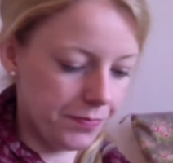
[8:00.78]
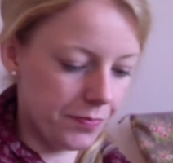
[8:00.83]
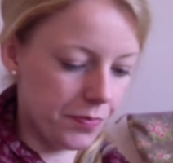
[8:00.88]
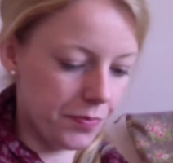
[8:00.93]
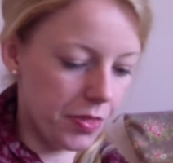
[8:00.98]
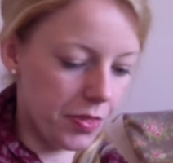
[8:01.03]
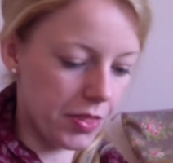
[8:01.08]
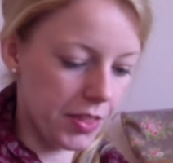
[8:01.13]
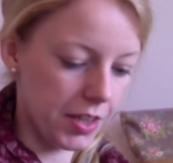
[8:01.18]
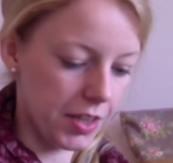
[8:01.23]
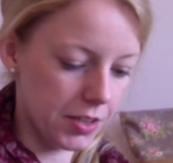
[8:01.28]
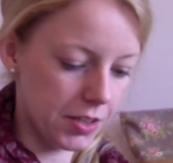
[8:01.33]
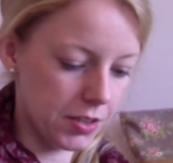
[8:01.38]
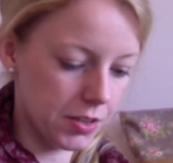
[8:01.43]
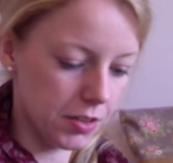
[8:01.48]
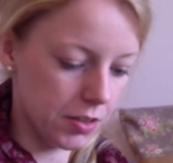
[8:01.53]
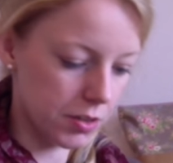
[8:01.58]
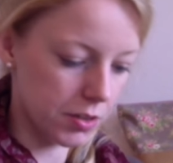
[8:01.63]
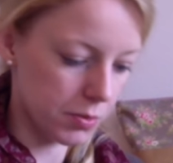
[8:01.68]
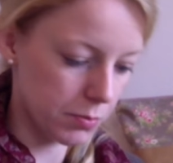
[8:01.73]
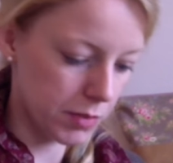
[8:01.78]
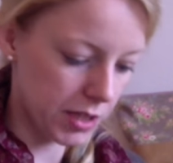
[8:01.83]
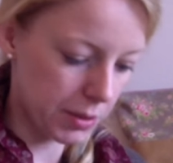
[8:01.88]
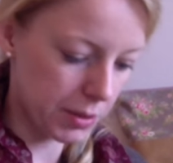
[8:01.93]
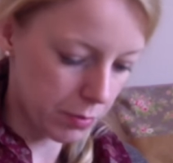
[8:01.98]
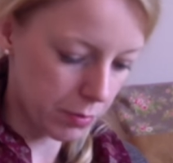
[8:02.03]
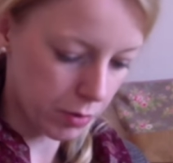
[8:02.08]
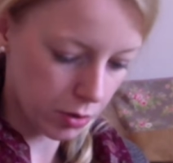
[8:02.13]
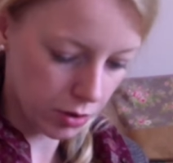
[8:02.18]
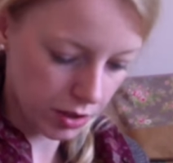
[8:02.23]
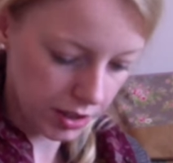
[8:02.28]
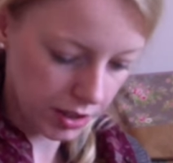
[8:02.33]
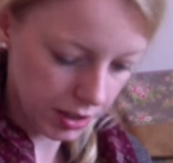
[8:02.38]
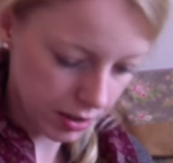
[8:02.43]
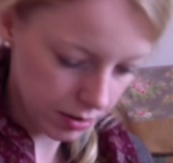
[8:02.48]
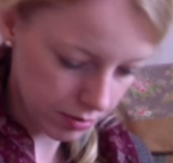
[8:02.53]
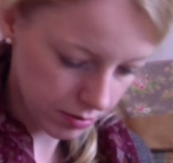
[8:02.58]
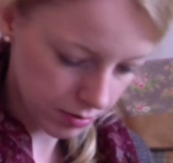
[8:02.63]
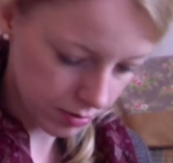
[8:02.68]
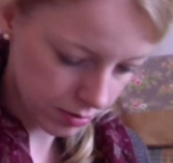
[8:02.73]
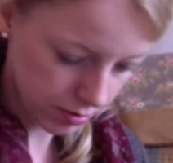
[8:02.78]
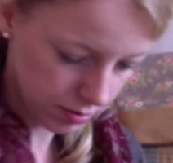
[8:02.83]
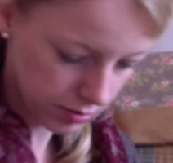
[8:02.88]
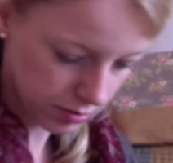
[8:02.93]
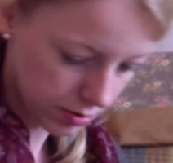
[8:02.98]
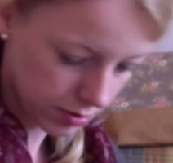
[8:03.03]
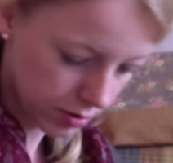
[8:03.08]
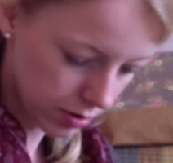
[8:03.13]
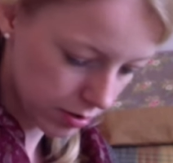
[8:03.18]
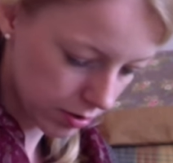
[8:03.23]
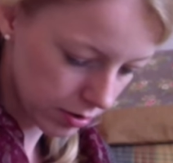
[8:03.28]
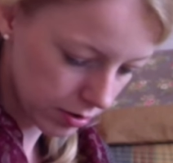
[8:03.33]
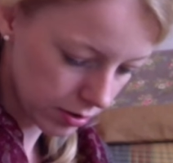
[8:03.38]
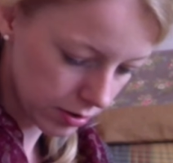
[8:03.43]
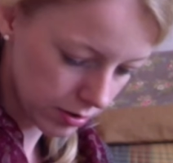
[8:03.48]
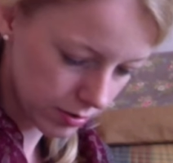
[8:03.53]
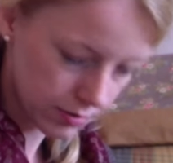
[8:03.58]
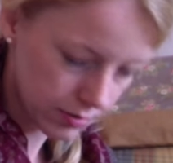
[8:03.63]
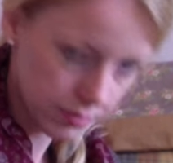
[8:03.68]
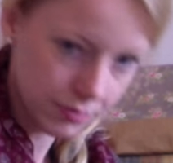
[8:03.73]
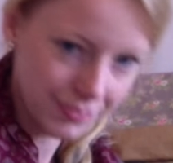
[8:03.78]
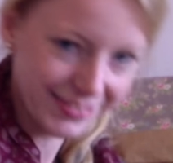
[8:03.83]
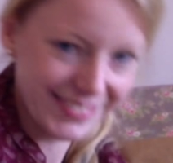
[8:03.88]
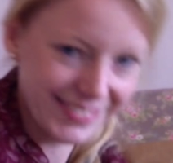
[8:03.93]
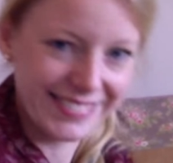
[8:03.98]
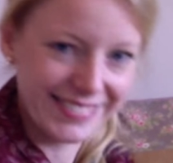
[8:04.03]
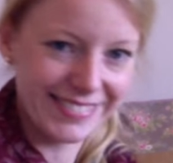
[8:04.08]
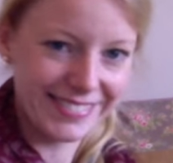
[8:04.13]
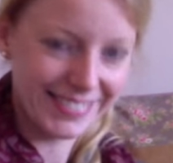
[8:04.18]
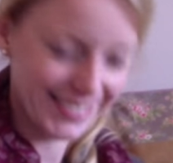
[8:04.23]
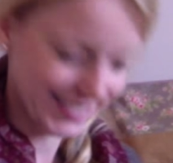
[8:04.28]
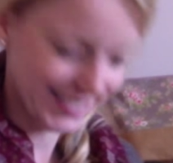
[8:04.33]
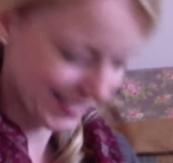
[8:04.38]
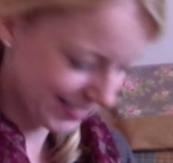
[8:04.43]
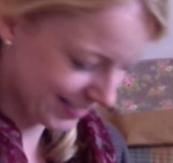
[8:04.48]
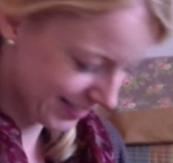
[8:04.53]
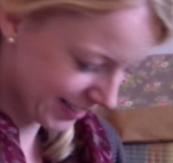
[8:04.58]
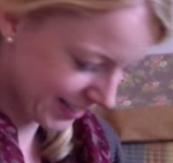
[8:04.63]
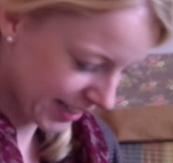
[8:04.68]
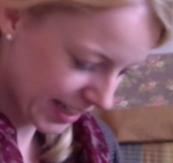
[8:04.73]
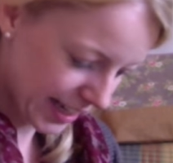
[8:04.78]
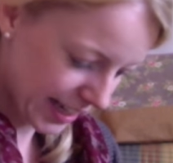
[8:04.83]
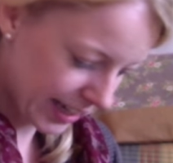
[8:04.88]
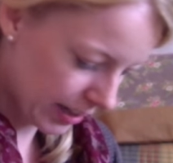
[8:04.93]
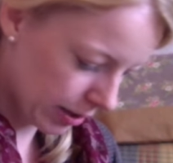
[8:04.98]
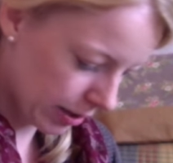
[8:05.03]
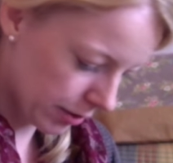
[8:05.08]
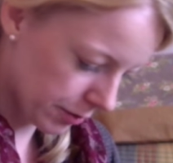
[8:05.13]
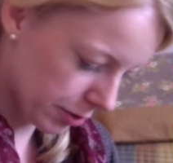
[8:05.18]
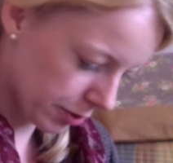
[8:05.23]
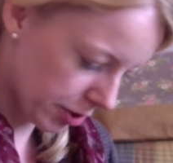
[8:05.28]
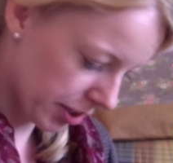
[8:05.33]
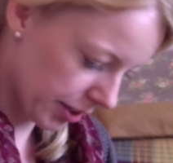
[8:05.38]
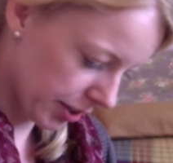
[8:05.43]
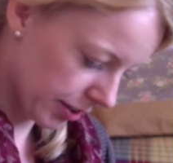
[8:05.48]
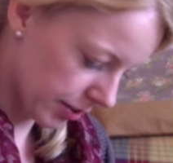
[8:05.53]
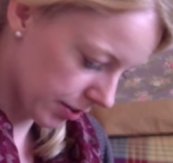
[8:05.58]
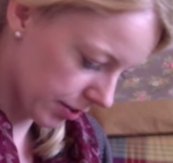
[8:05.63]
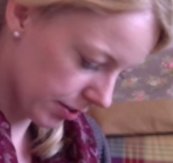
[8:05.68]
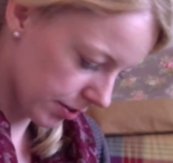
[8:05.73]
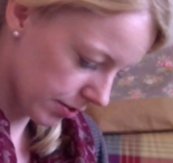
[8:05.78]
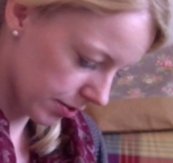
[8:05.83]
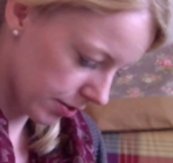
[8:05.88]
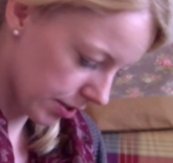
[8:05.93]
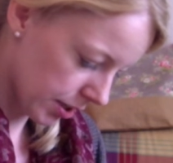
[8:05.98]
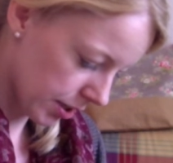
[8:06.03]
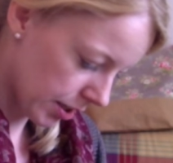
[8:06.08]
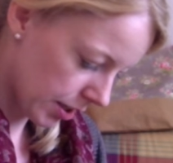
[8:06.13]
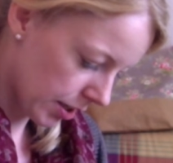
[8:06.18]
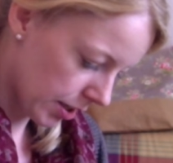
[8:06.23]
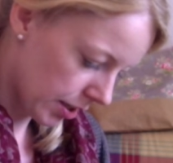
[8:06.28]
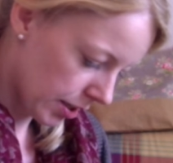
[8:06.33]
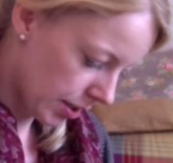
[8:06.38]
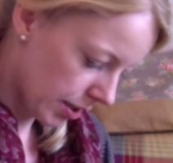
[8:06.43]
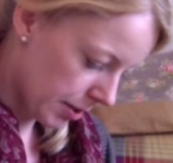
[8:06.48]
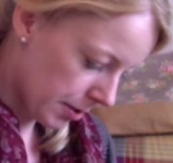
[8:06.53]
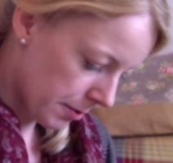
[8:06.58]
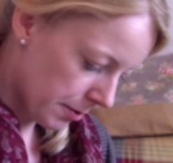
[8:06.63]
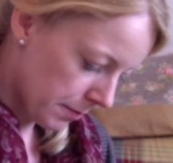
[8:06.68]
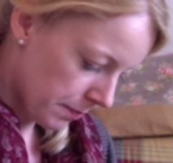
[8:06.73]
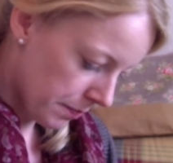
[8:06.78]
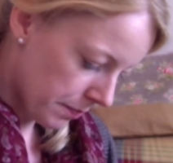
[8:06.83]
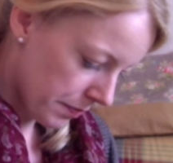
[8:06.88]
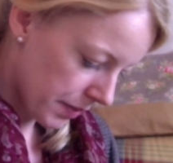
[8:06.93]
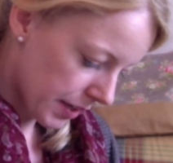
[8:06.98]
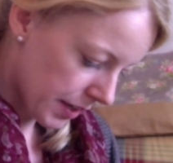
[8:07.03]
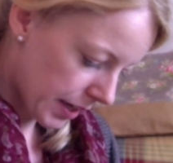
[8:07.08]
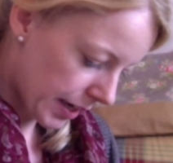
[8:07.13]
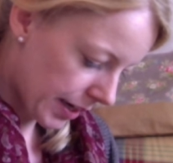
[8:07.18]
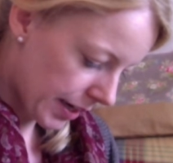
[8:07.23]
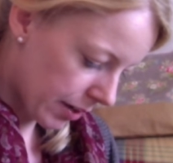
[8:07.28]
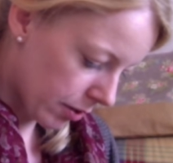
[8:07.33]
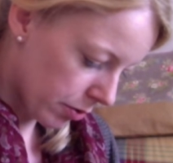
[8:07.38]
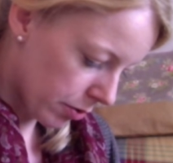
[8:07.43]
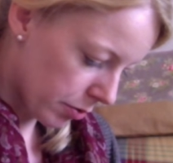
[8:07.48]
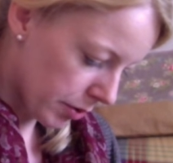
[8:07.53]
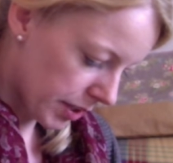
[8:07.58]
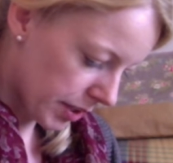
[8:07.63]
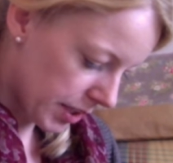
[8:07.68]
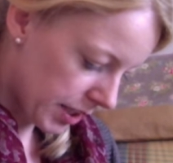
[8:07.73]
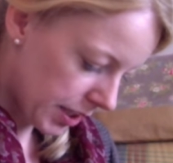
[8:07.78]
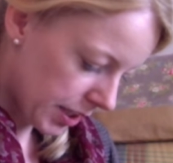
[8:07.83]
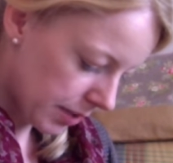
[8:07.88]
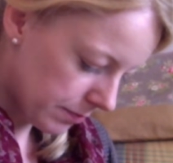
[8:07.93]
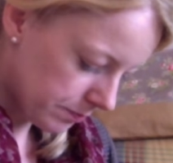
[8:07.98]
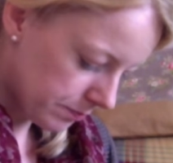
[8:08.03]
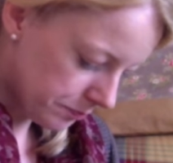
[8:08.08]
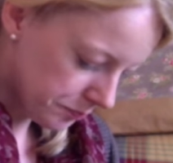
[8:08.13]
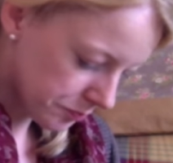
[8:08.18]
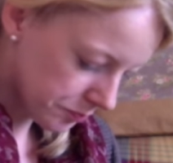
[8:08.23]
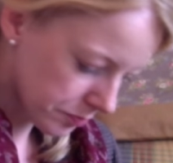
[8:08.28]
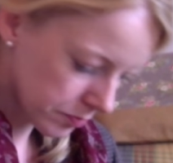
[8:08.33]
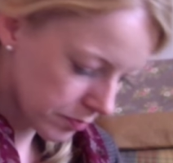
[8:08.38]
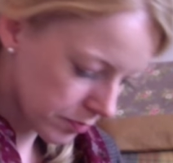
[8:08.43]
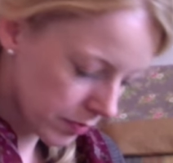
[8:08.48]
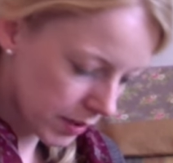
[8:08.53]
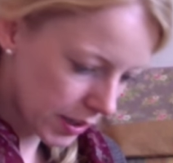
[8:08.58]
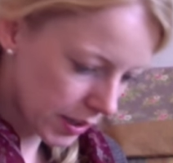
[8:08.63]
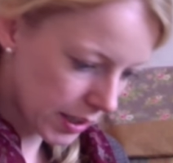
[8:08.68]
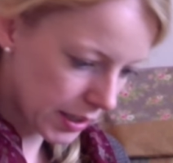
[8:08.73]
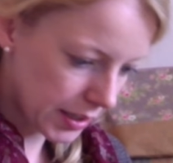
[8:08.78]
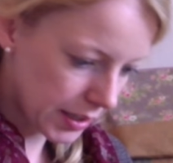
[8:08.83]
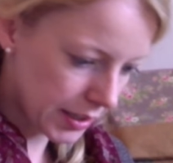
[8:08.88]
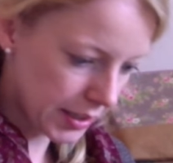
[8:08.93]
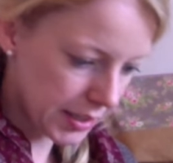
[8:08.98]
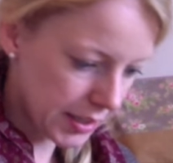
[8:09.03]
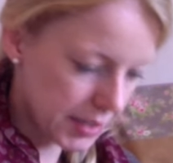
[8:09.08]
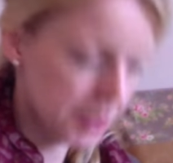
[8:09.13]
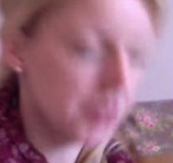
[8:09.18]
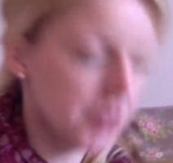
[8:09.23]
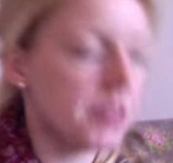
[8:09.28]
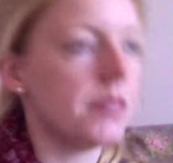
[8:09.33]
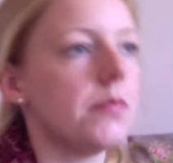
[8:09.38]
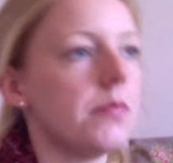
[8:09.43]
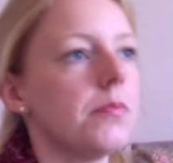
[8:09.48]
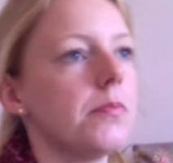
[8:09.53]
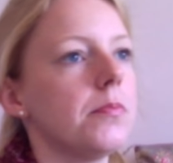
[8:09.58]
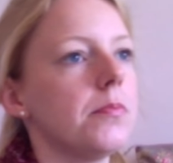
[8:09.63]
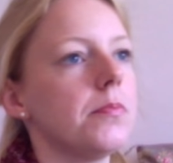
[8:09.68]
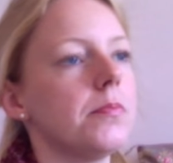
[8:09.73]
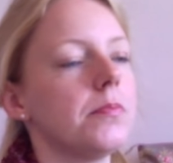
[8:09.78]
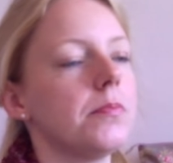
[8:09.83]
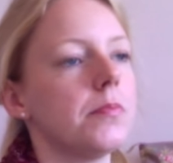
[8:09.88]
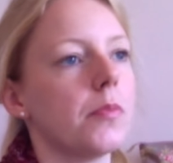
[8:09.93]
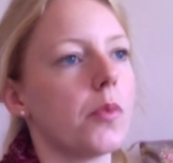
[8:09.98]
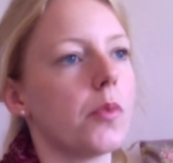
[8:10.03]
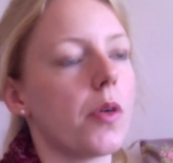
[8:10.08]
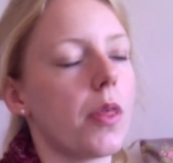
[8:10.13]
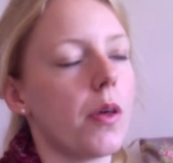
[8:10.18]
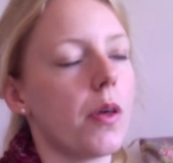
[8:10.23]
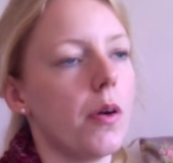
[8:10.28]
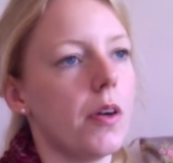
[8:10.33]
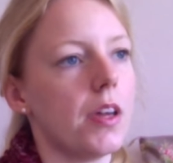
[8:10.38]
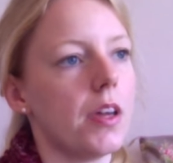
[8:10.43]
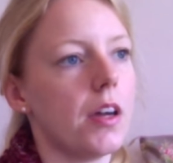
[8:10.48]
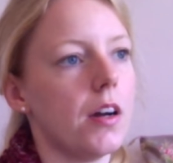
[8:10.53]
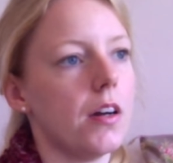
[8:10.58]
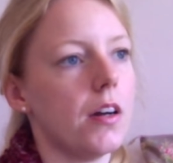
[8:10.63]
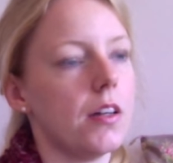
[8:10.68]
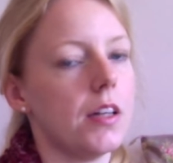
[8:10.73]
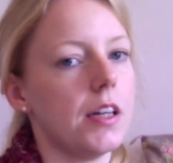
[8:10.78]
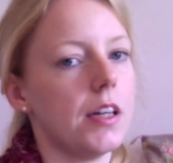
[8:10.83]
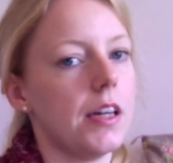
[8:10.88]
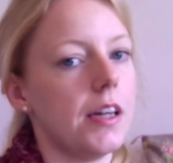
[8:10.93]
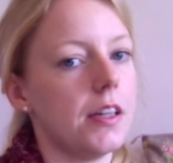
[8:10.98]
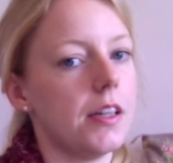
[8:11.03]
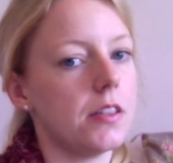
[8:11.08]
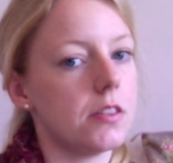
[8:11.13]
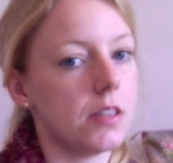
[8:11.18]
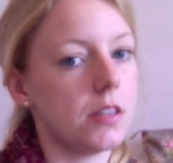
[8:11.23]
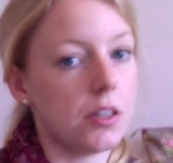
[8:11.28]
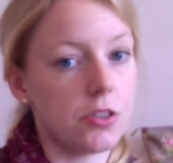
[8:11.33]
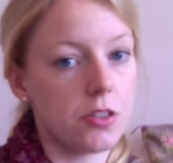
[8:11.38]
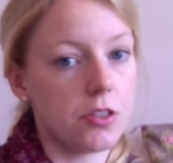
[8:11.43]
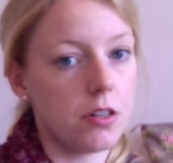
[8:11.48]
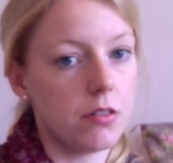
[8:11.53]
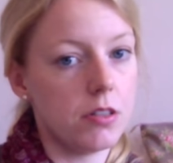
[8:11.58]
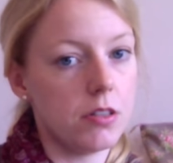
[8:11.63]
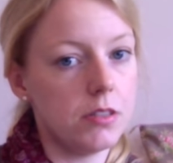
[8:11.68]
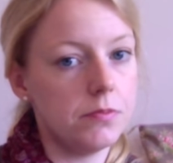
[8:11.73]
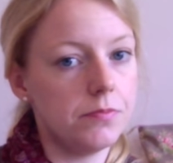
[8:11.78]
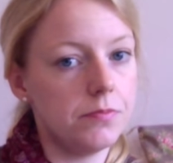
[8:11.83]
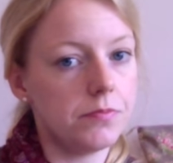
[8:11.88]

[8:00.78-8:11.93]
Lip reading: This is my Molly sock. I love her yarns. I already knit with her yarn a star shower.